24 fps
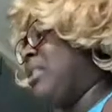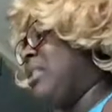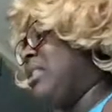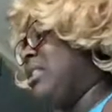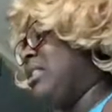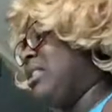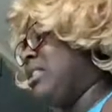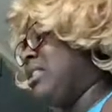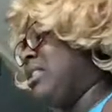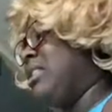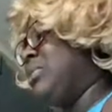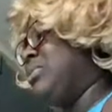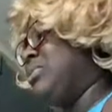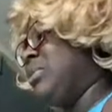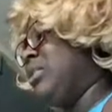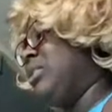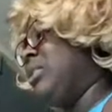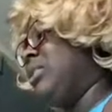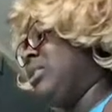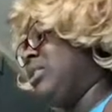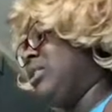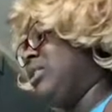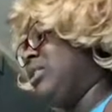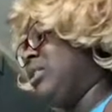needed to be
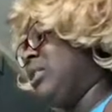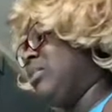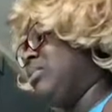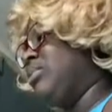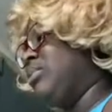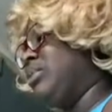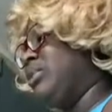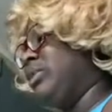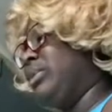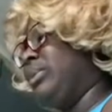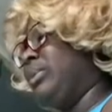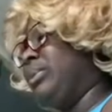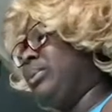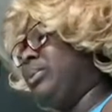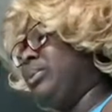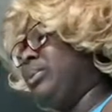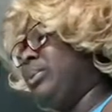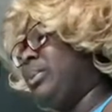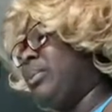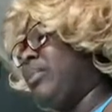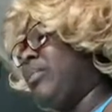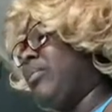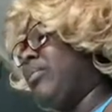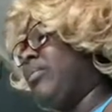cleared up too.
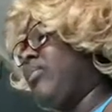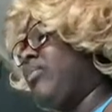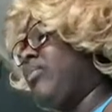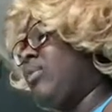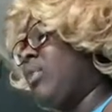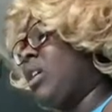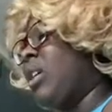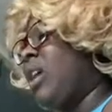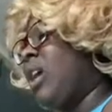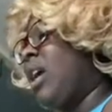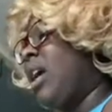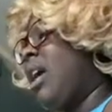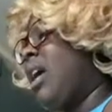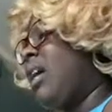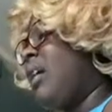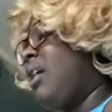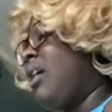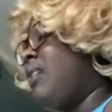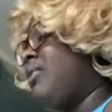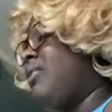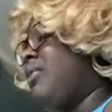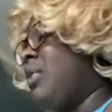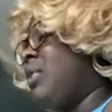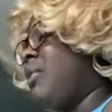
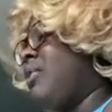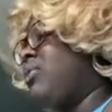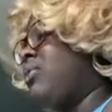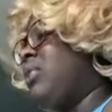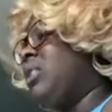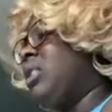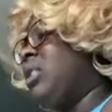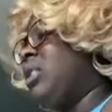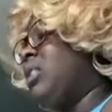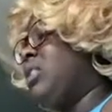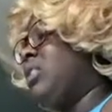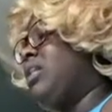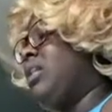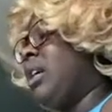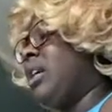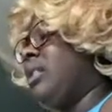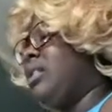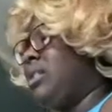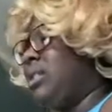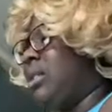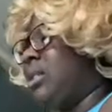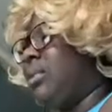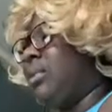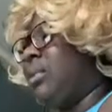If only it were that
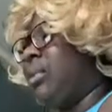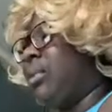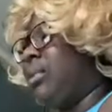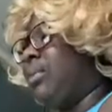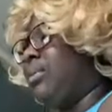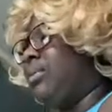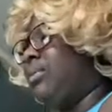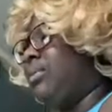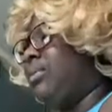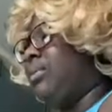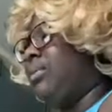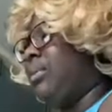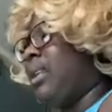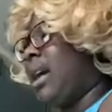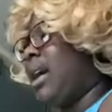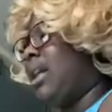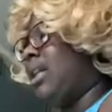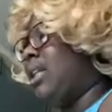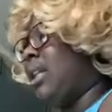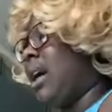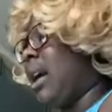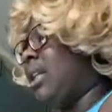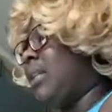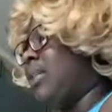simple. I'd
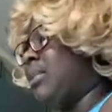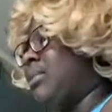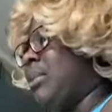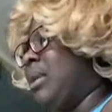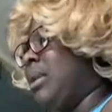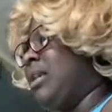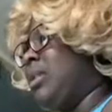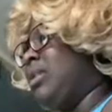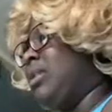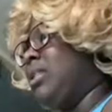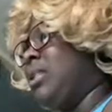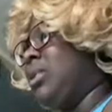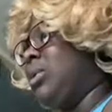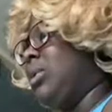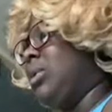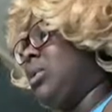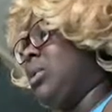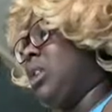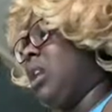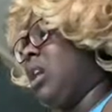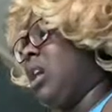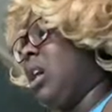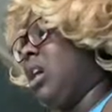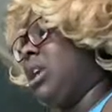gladly make a deal with
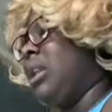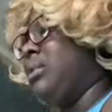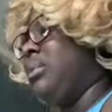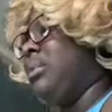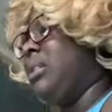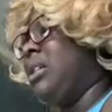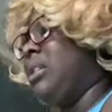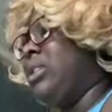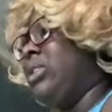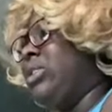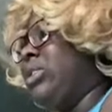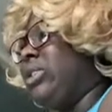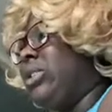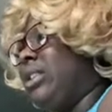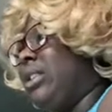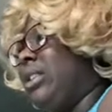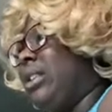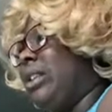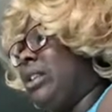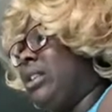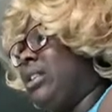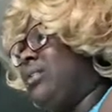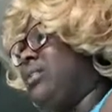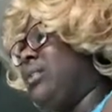God and be a good
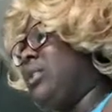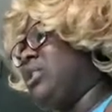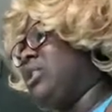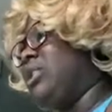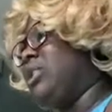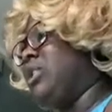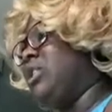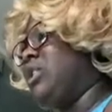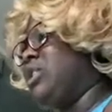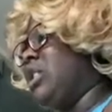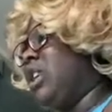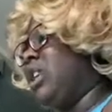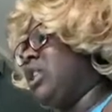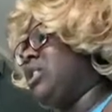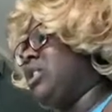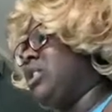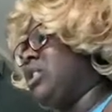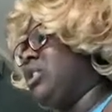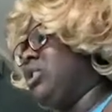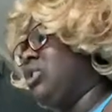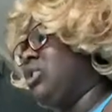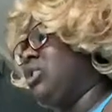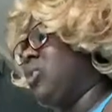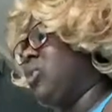kid versus
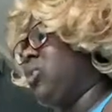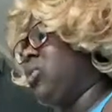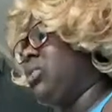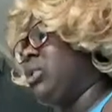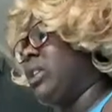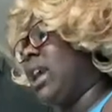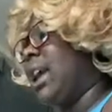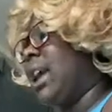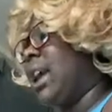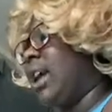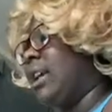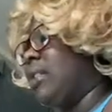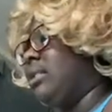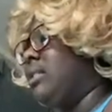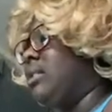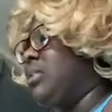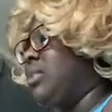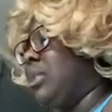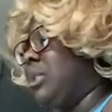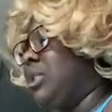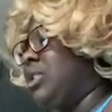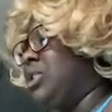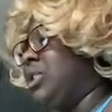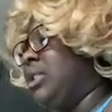changing schools and
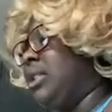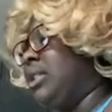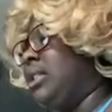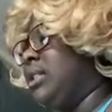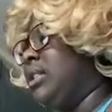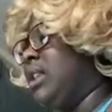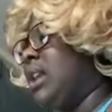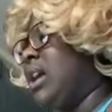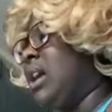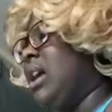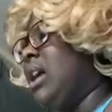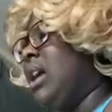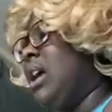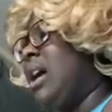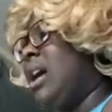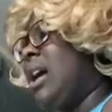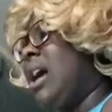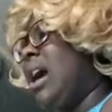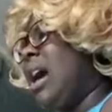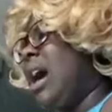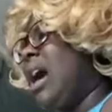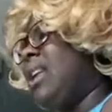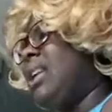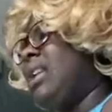species.
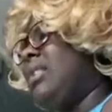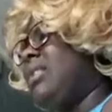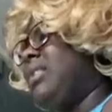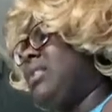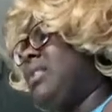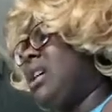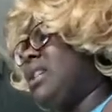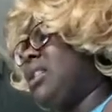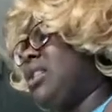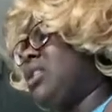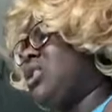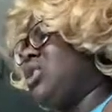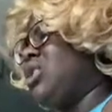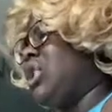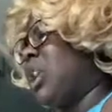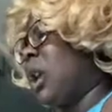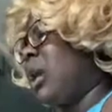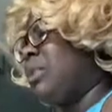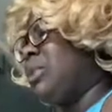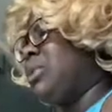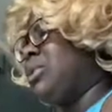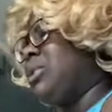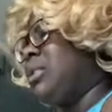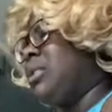I'd even take the
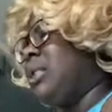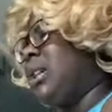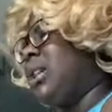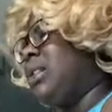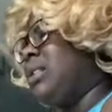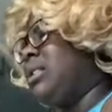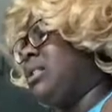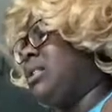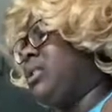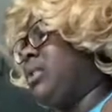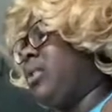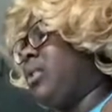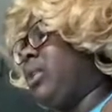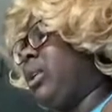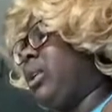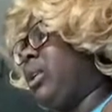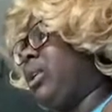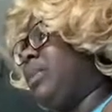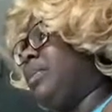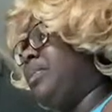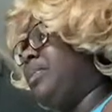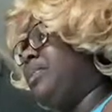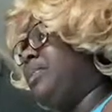geometry test. Well,